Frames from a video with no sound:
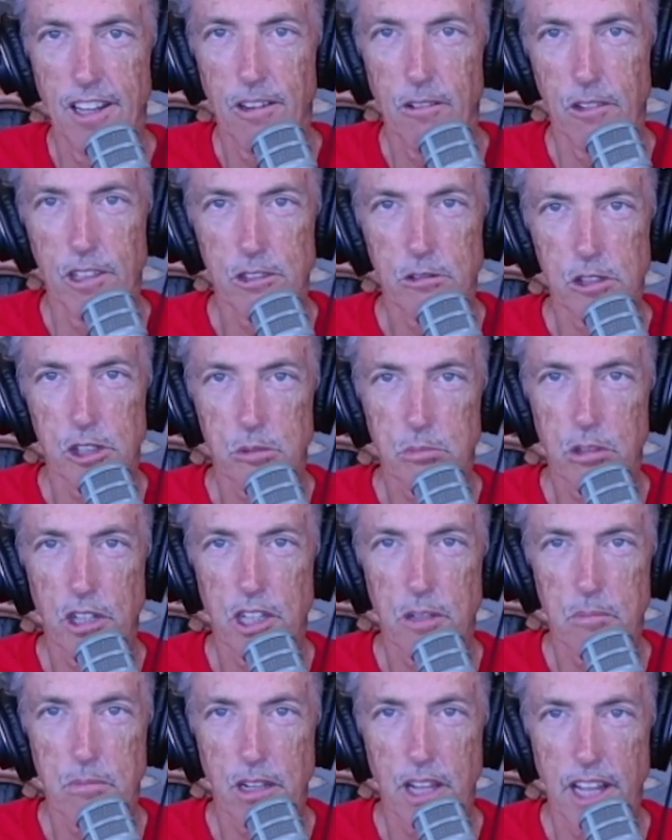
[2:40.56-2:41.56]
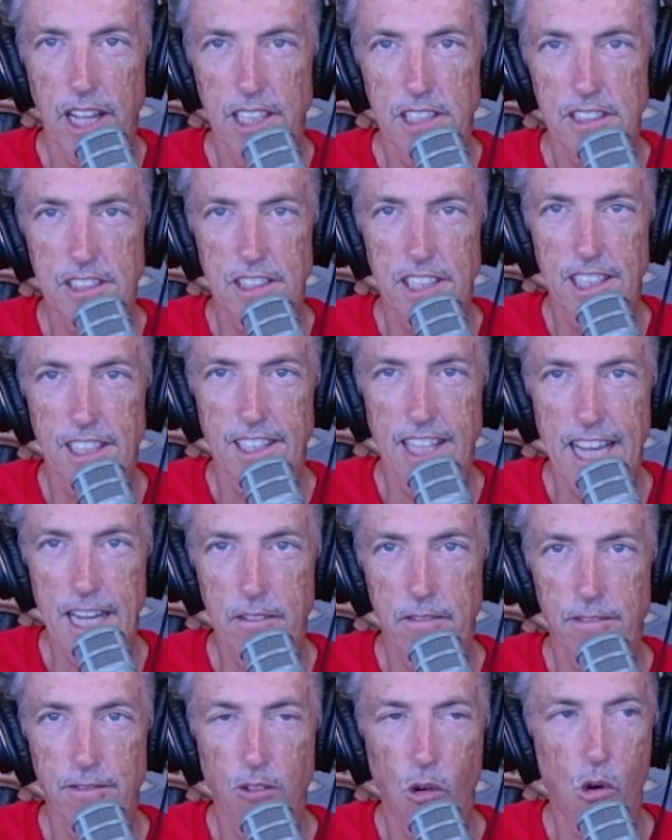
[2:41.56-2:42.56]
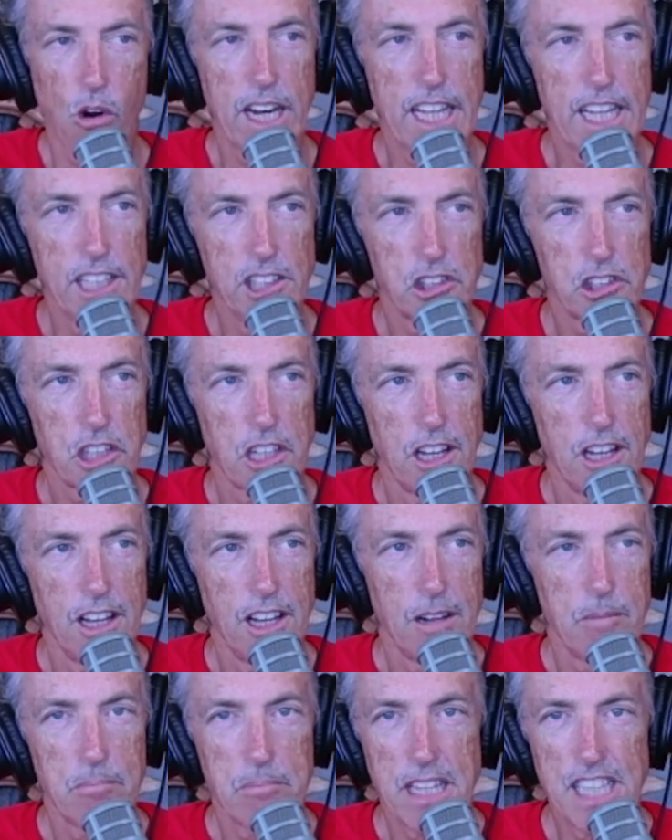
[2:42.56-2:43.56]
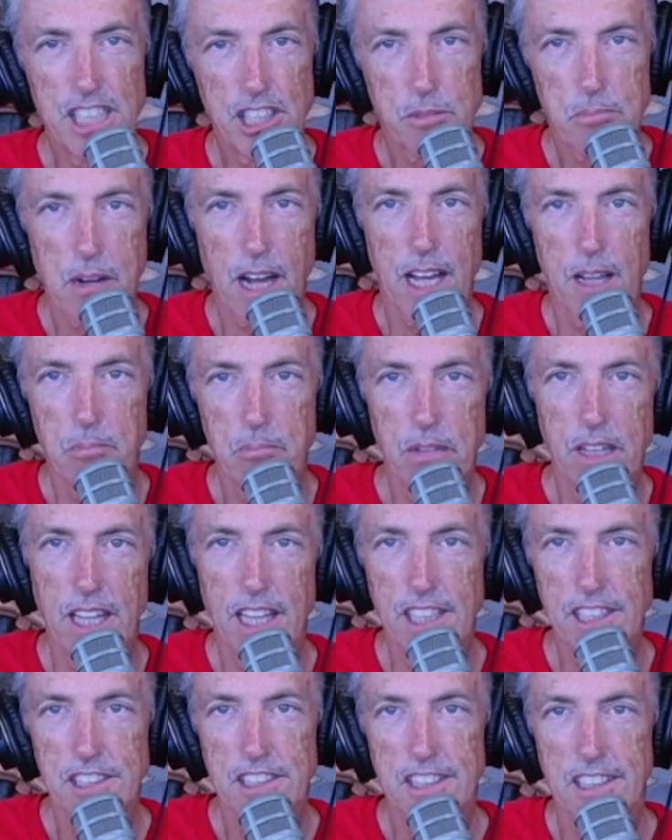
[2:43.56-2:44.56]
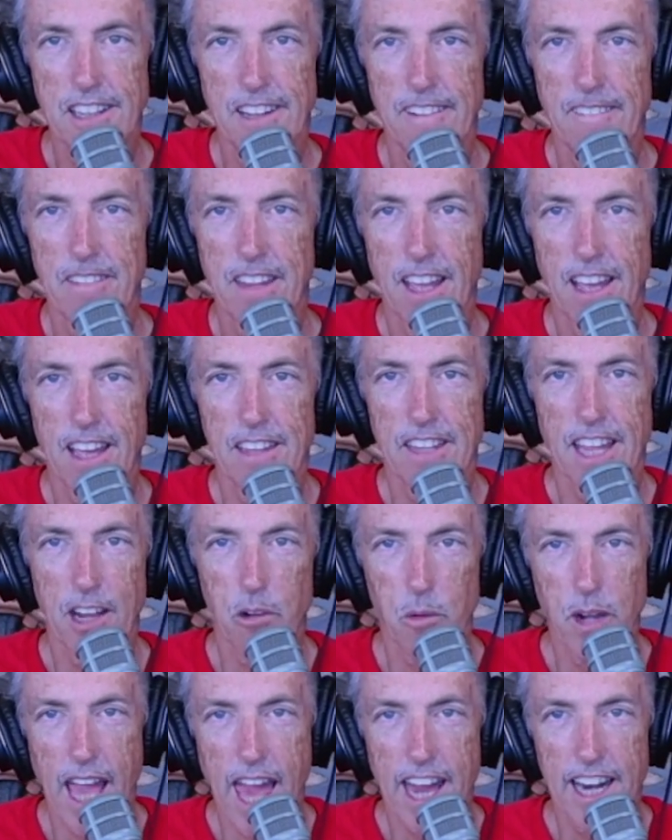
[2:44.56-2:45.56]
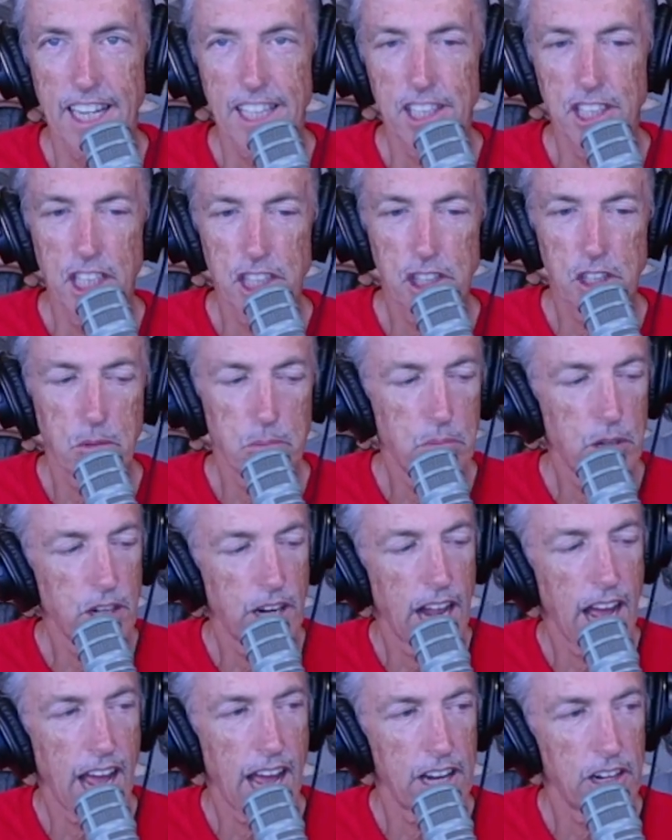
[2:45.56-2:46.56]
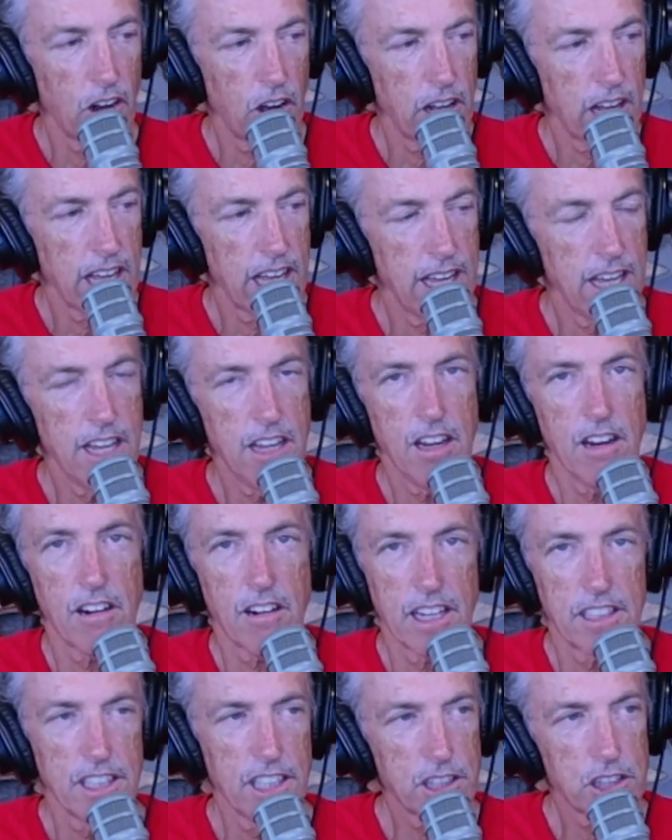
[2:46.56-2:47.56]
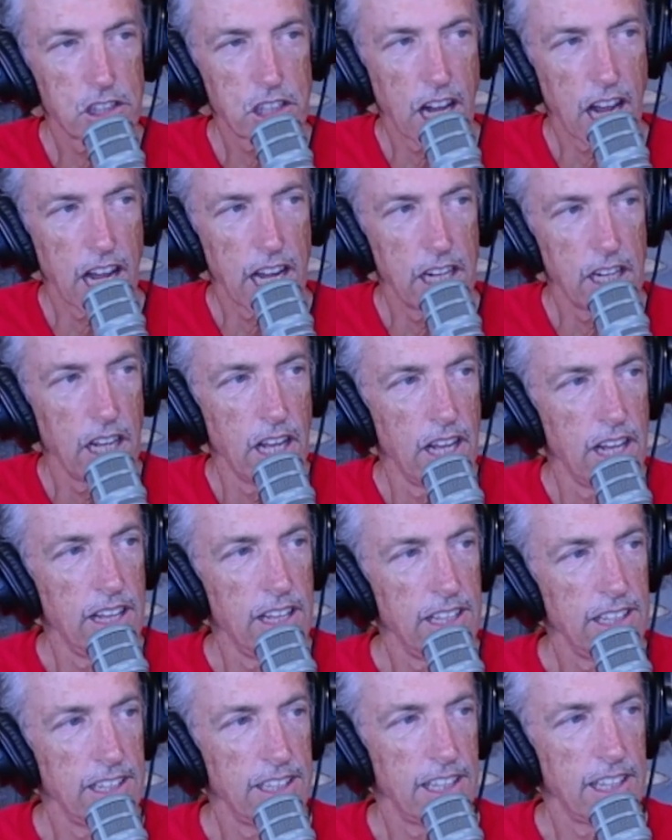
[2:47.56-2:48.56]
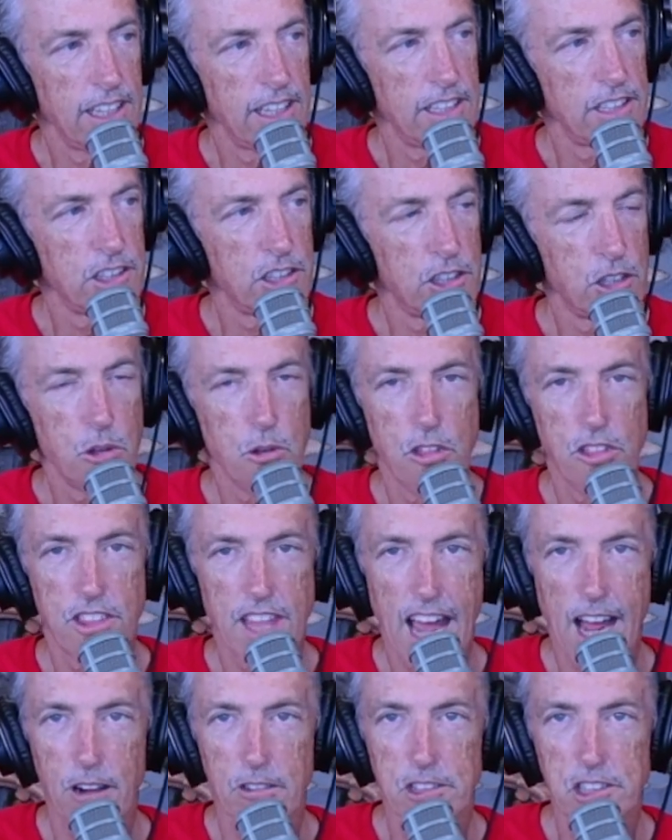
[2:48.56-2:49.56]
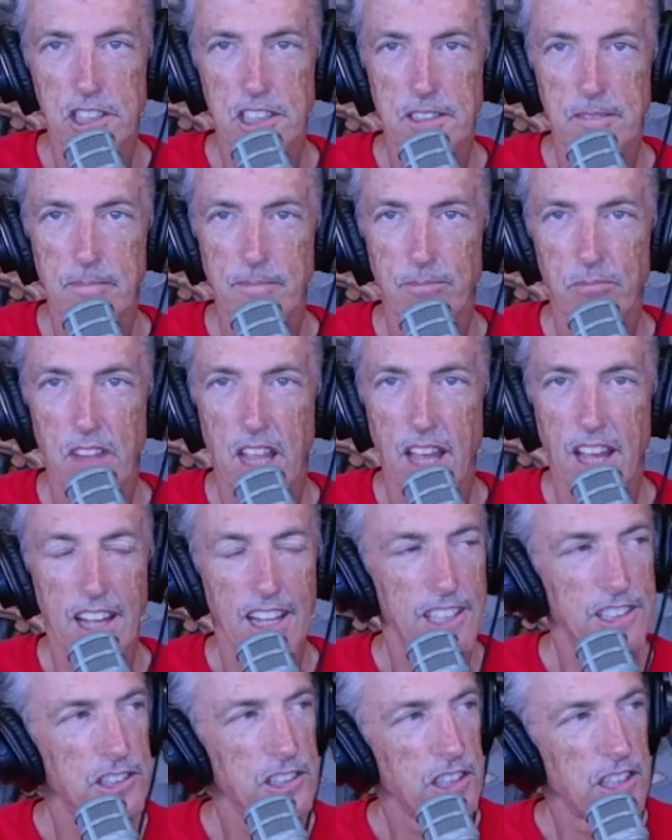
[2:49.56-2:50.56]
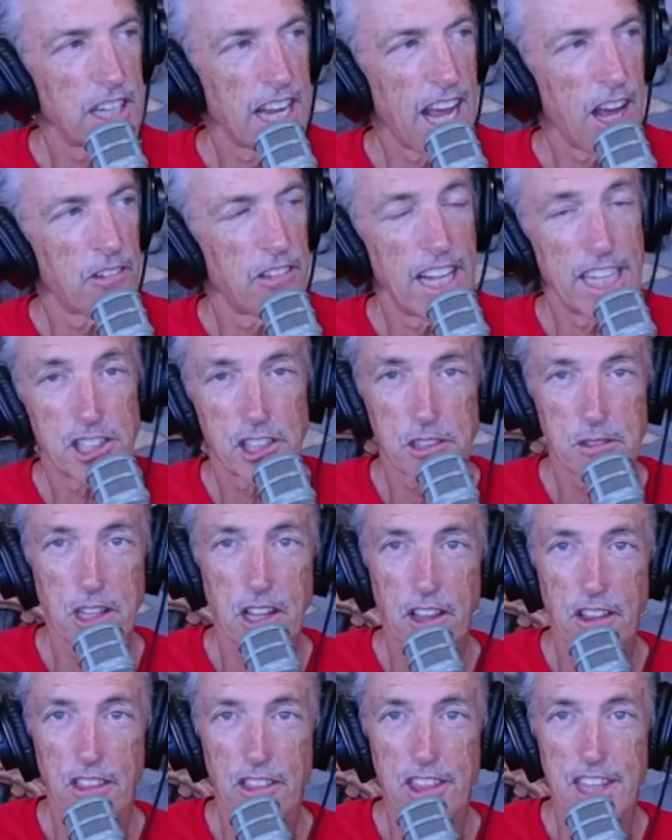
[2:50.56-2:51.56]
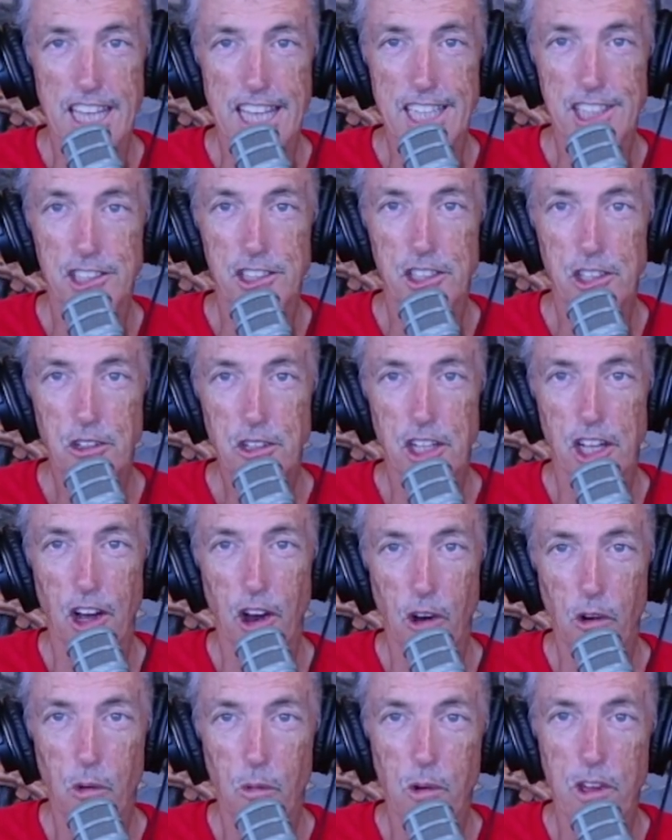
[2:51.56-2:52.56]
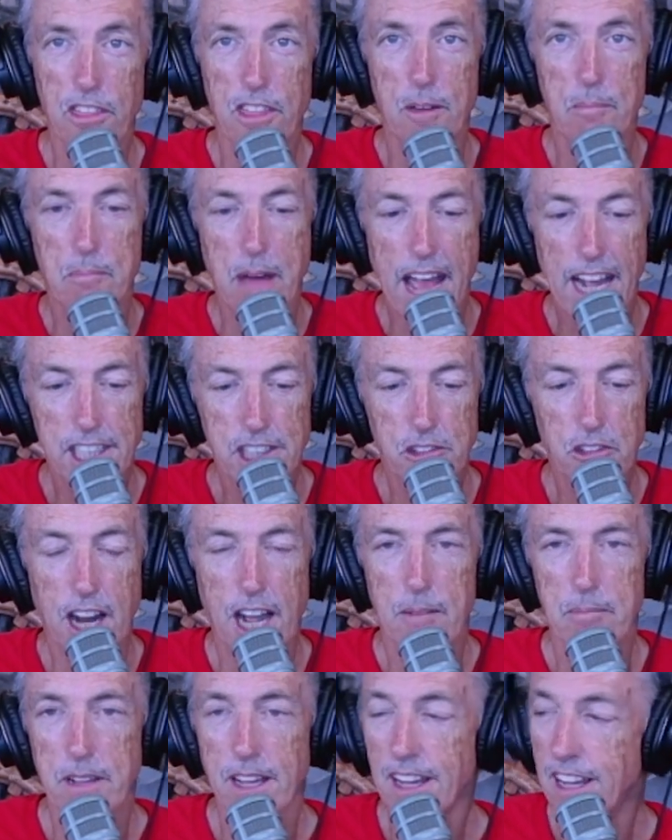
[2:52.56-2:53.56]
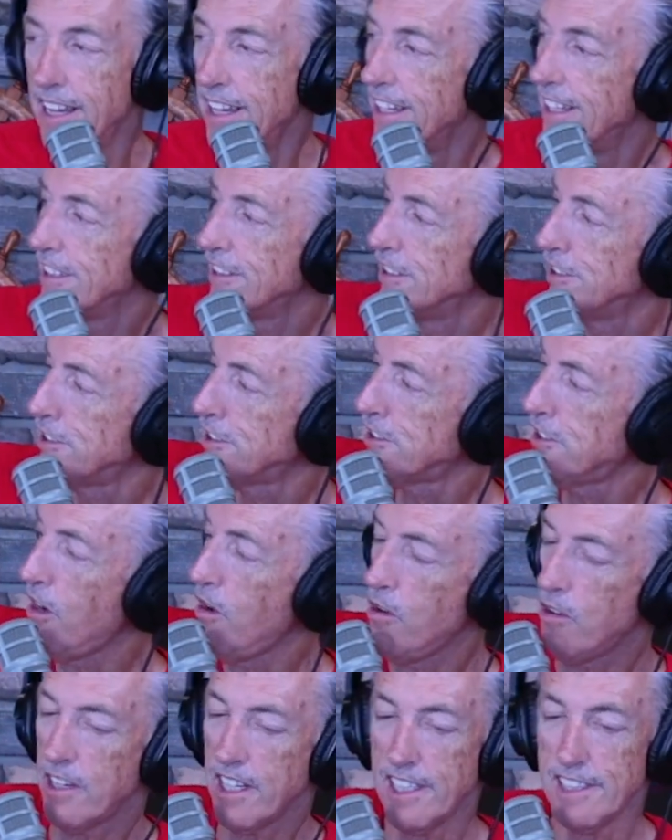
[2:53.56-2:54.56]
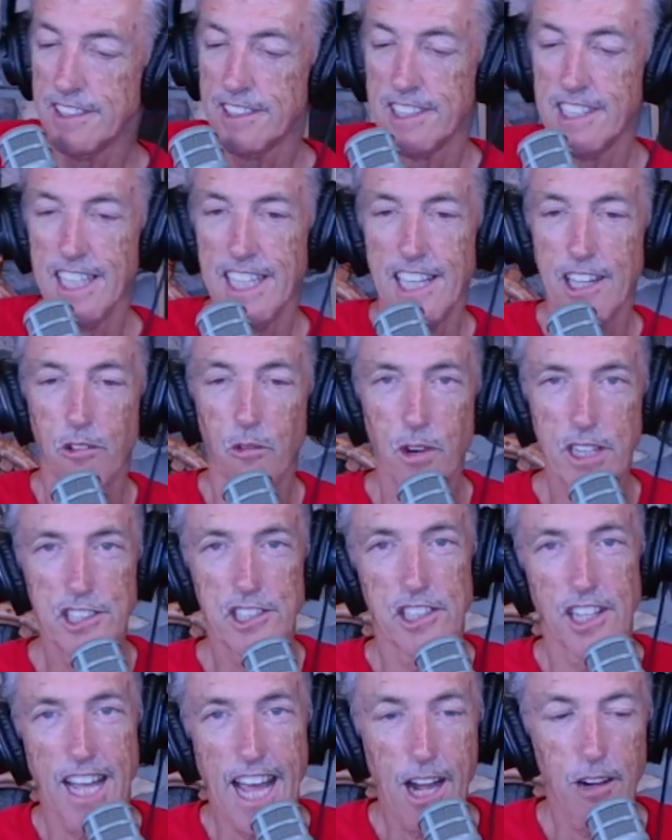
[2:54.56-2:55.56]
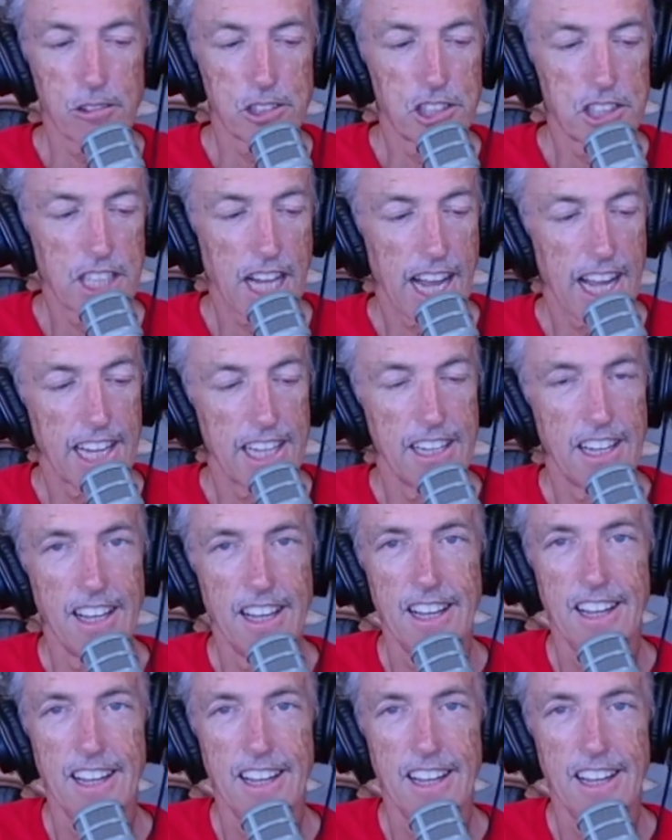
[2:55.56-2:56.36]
which was put in place in the late forties, piece by piece. And then we had an addition put on here on this side in two thousand. And so now that's the studio with the backdrop. The stone is the original outside